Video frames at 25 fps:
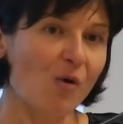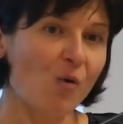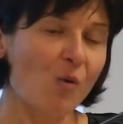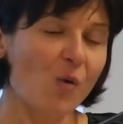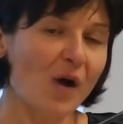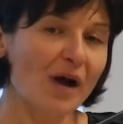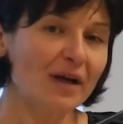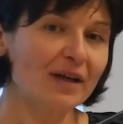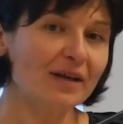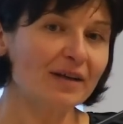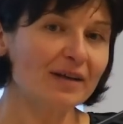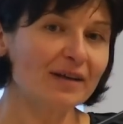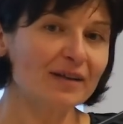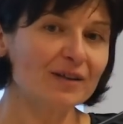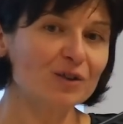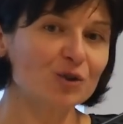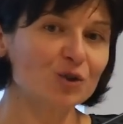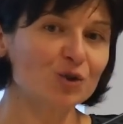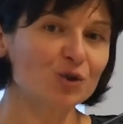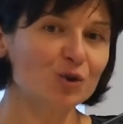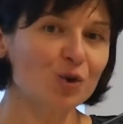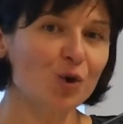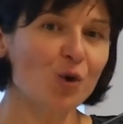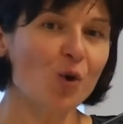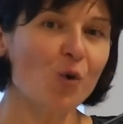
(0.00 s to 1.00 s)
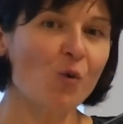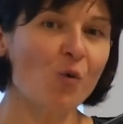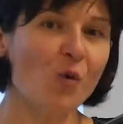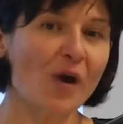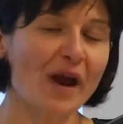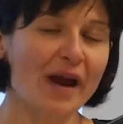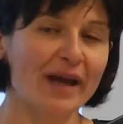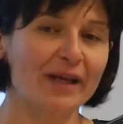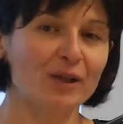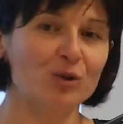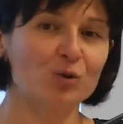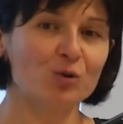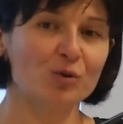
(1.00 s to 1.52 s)
One sure
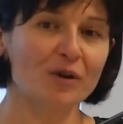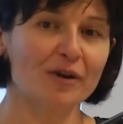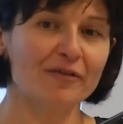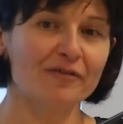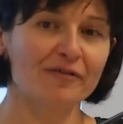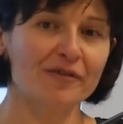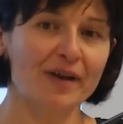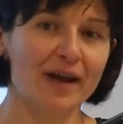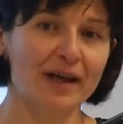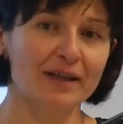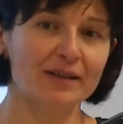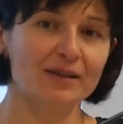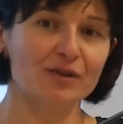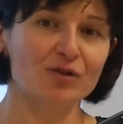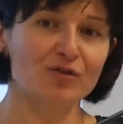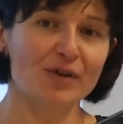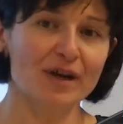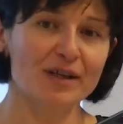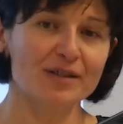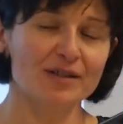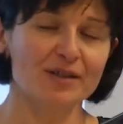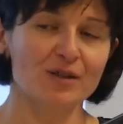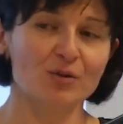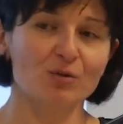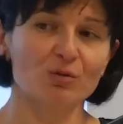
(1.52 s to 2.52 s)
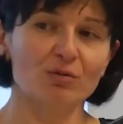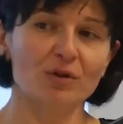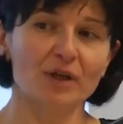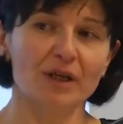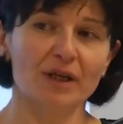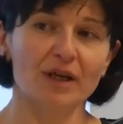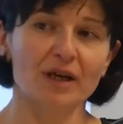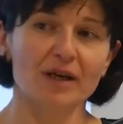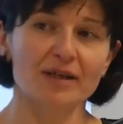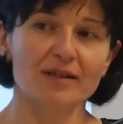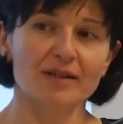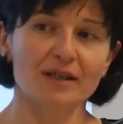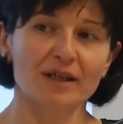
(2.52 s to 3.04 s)
way to affect trust in
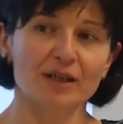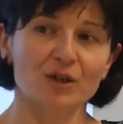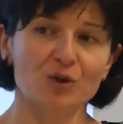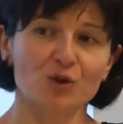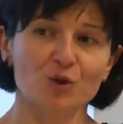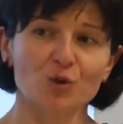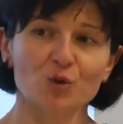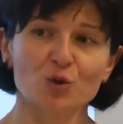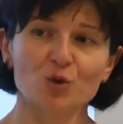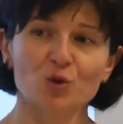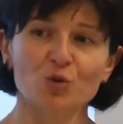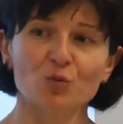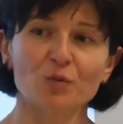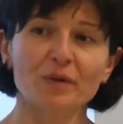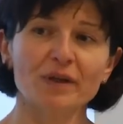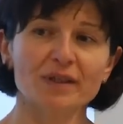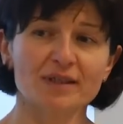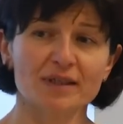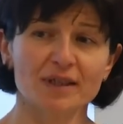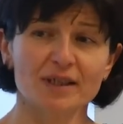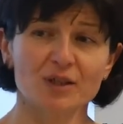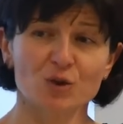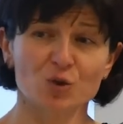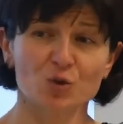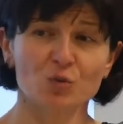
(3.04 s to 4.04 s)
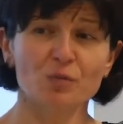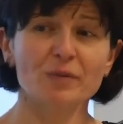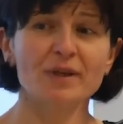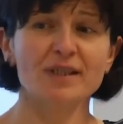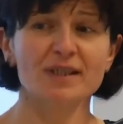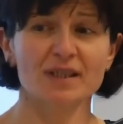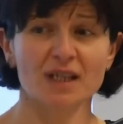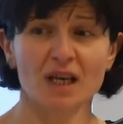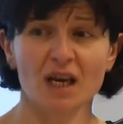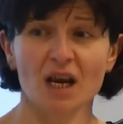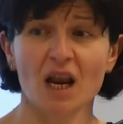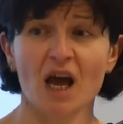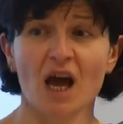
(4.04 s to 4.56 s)
organizations is to
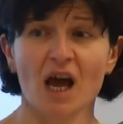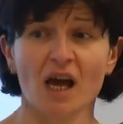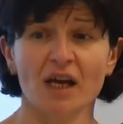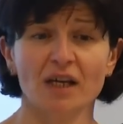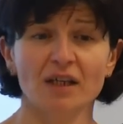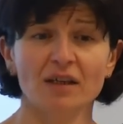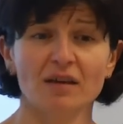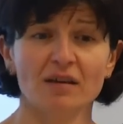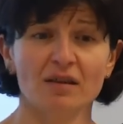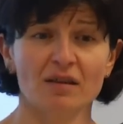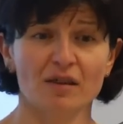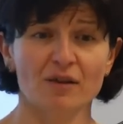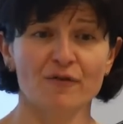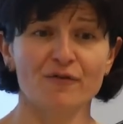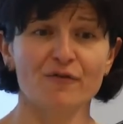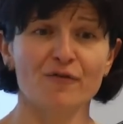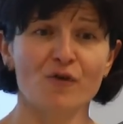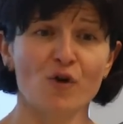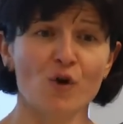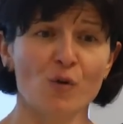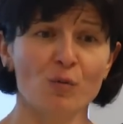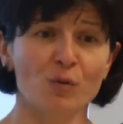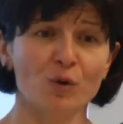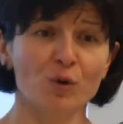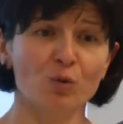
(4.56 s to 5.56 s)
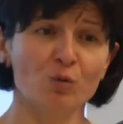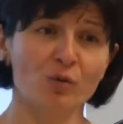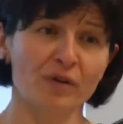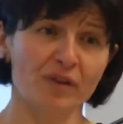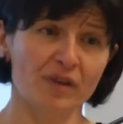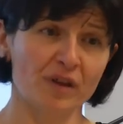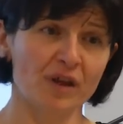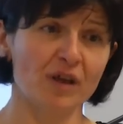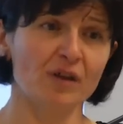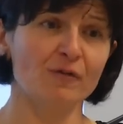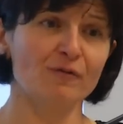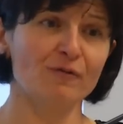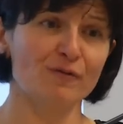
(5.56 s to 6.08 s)
misalign the formal
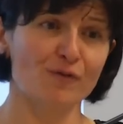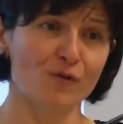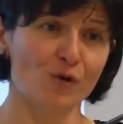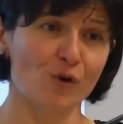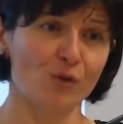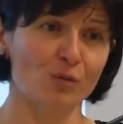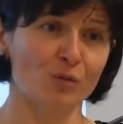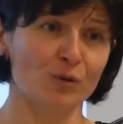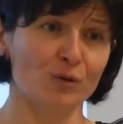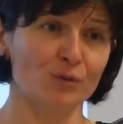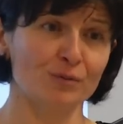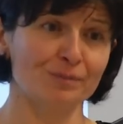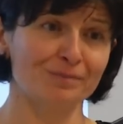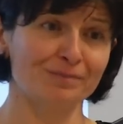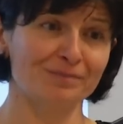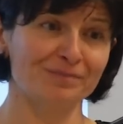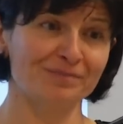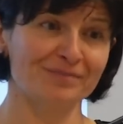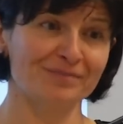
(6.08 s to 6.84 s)
with the informal.